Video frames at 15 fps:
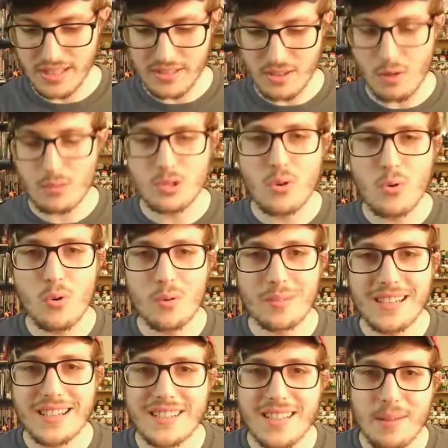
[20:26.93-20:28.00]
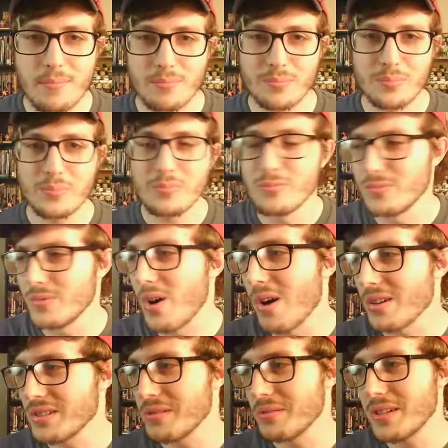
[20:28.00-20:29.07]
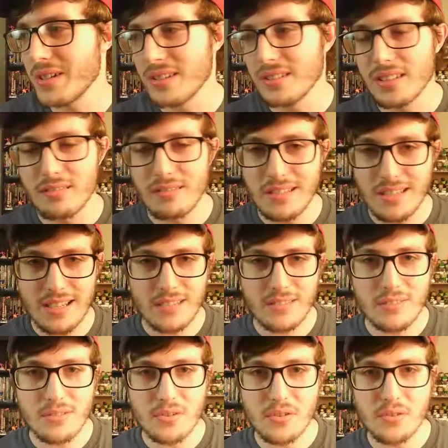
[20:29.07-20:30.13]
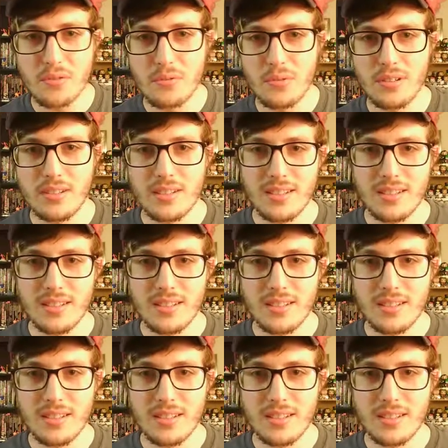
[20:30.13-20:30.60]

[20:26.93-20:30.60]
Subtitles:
thought was cool because I'm also currently reading through